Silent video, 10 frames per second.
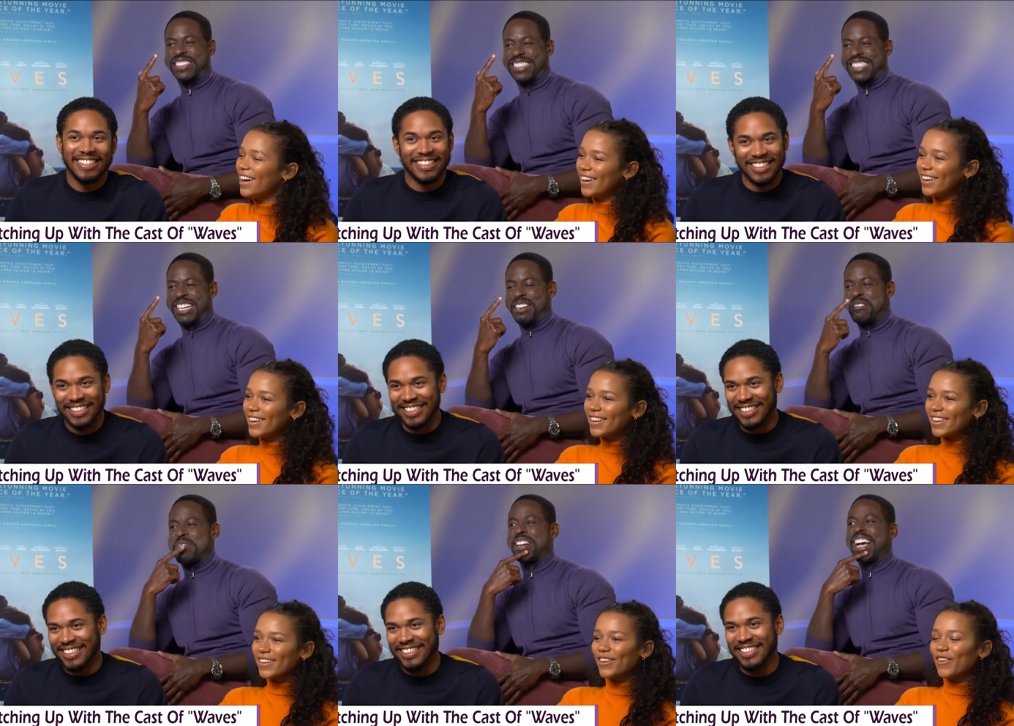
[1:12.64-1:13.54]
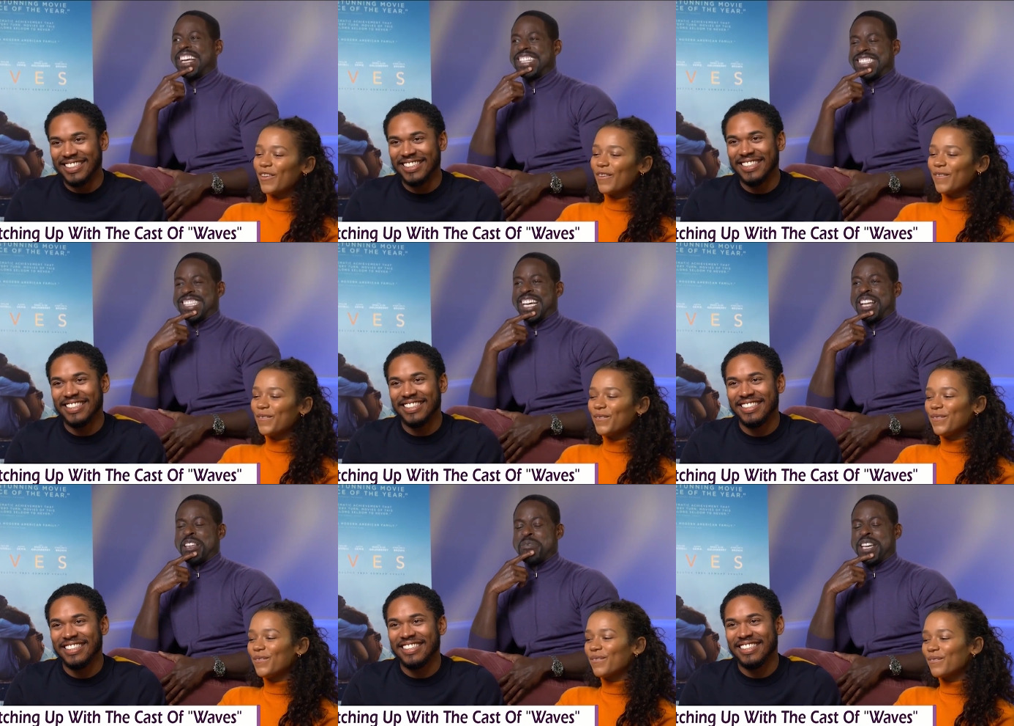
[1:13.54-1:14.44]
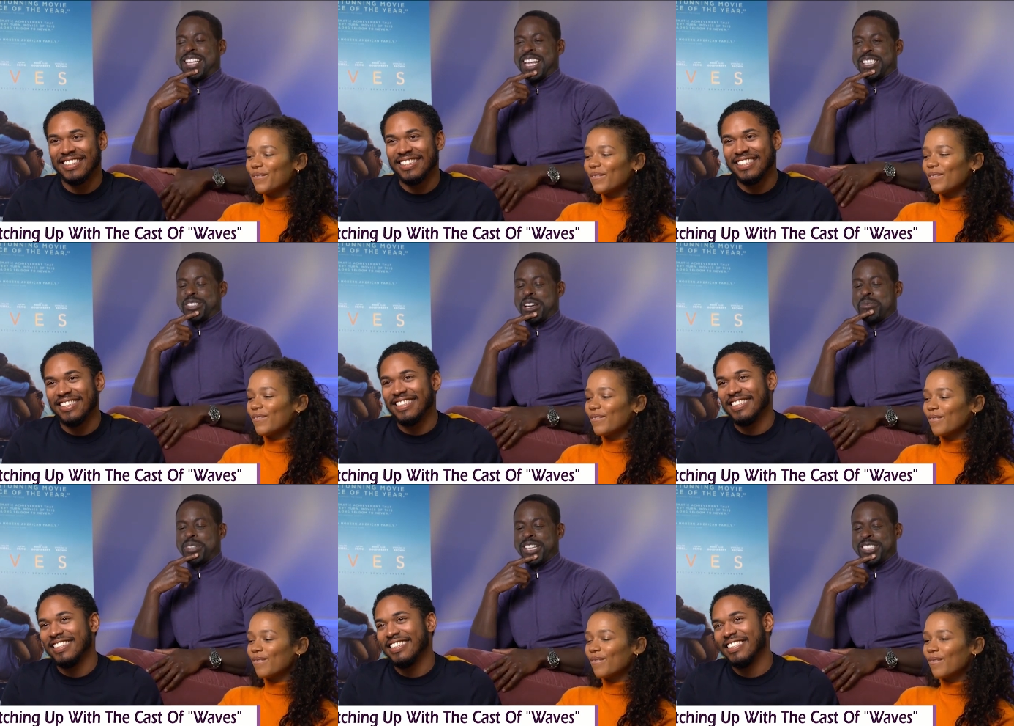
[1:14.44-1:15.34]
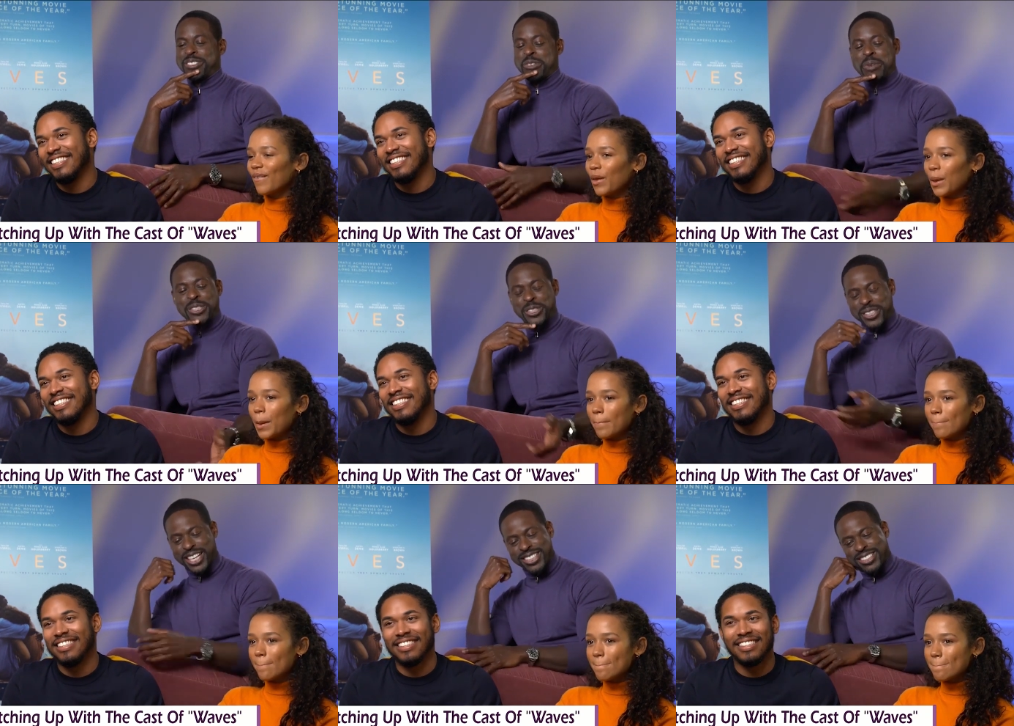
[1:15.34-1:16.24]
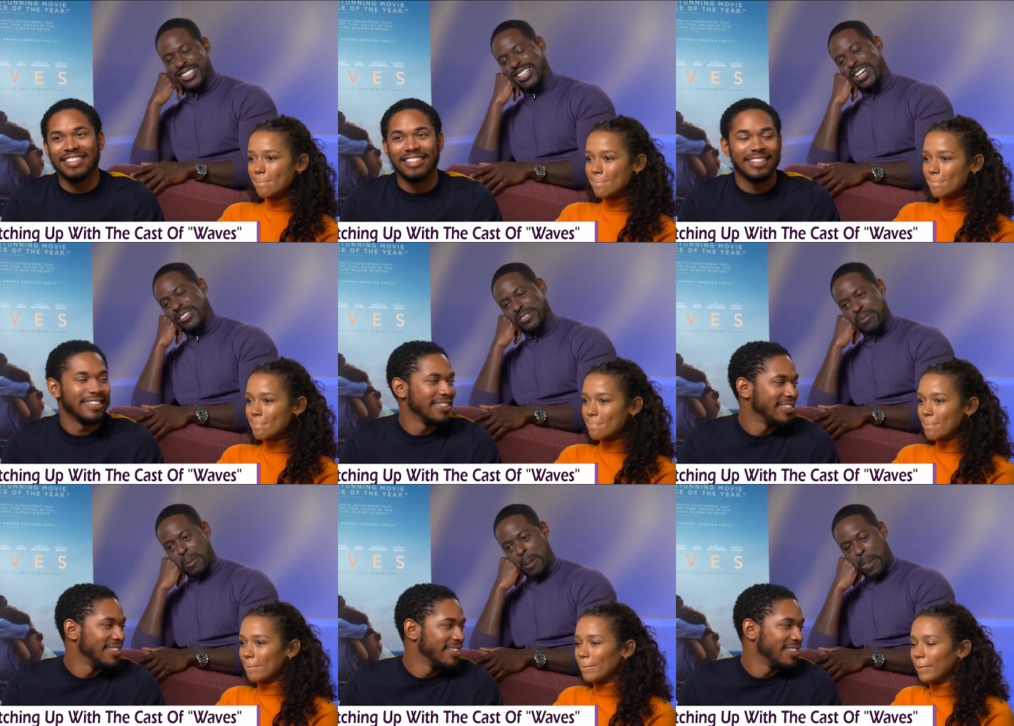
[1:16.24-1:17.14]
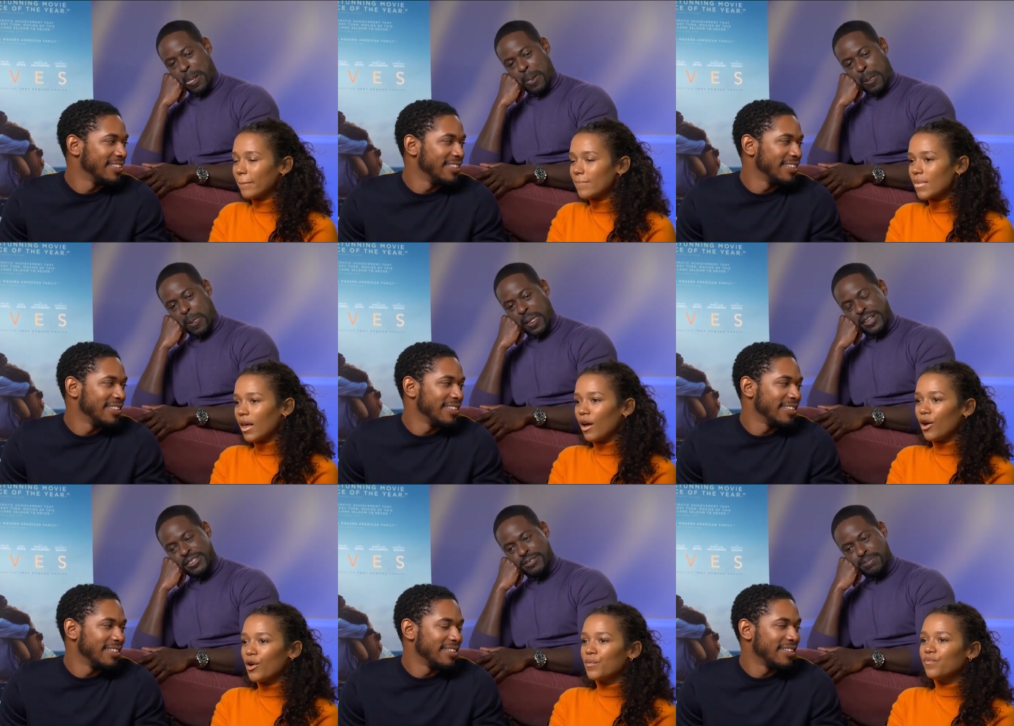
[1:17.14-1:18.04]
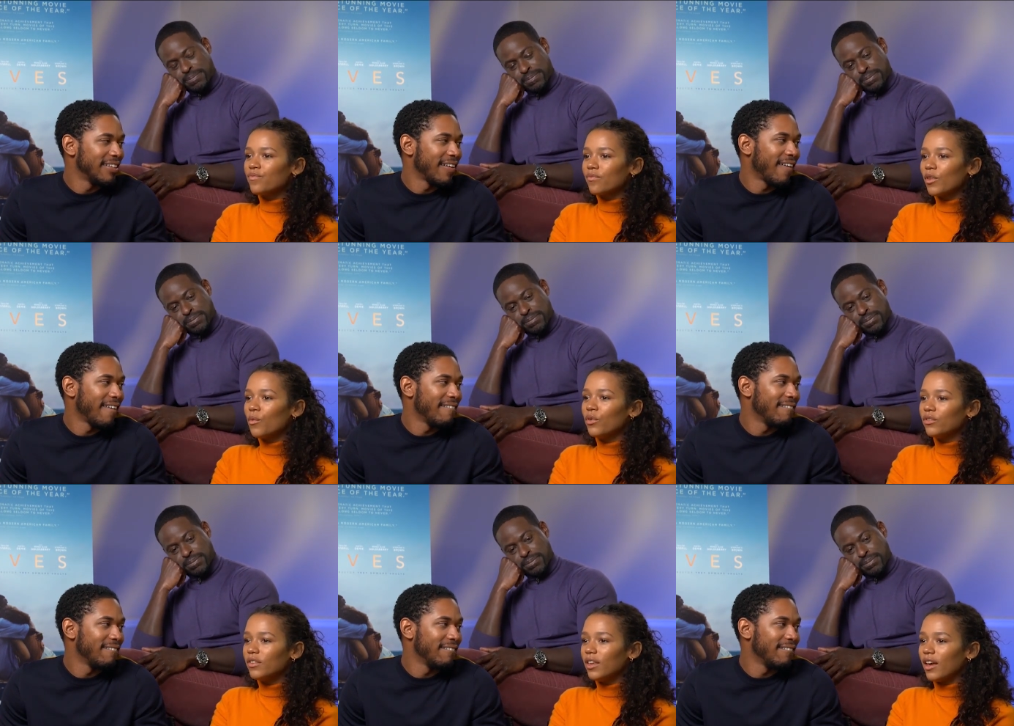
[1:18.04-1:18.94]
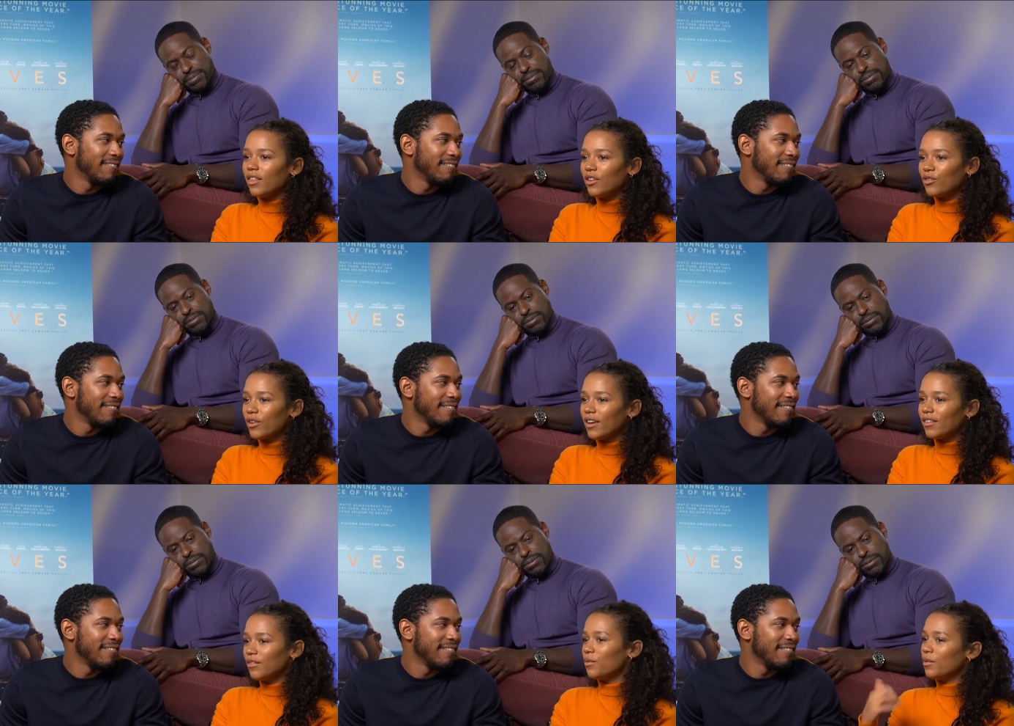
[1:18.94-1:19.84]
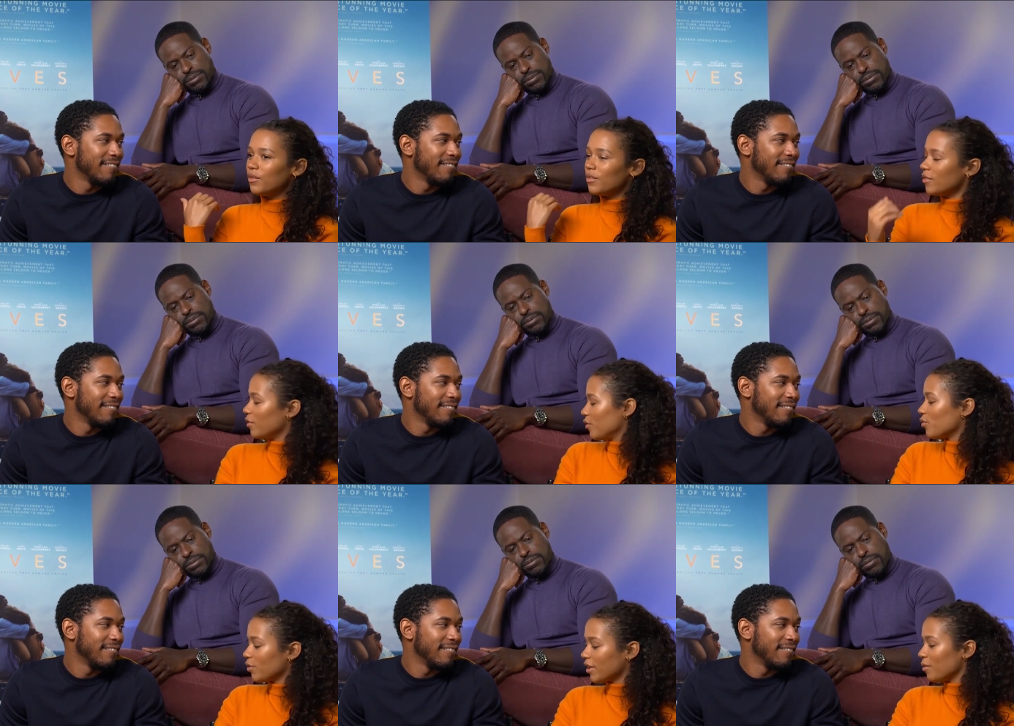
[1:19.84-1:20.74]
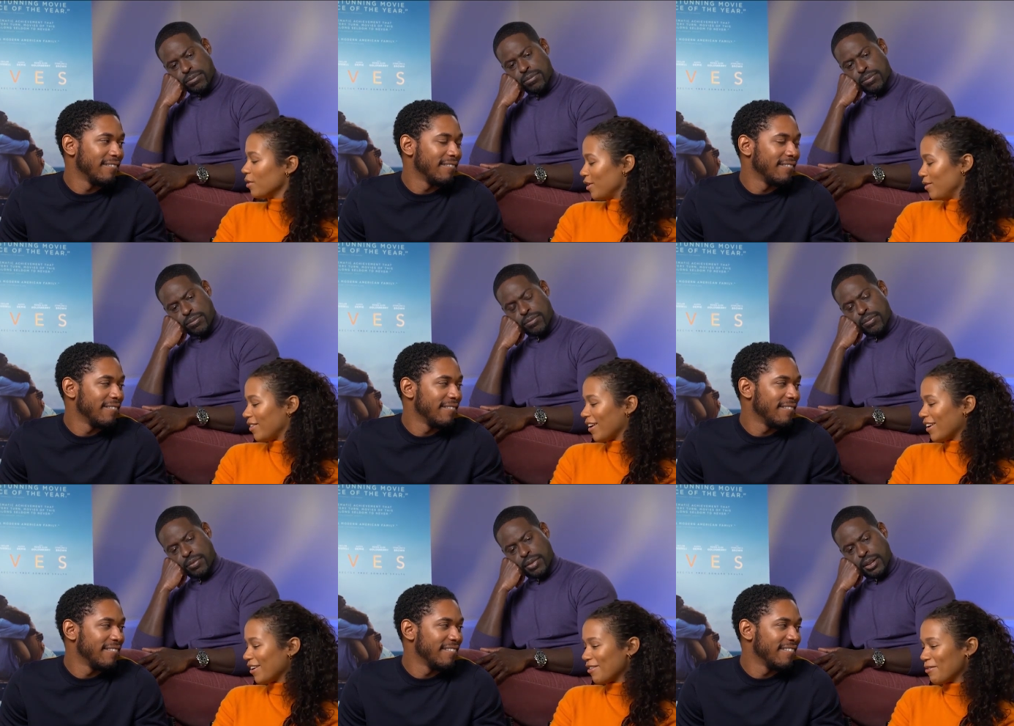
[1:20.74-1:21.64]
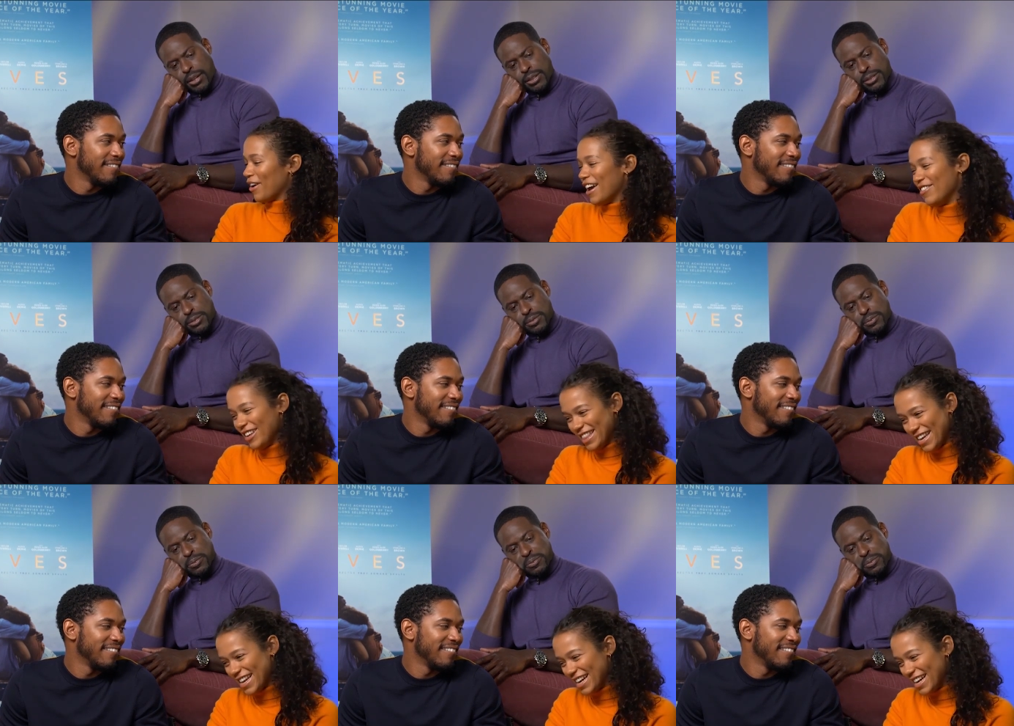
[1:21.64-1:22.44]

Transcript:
Speaker 1: per se, but I can see how they make that extrapolation. What about you guys on the title?
Speaker 2: Um, well, I think Trey, really what you said. I don't know if I would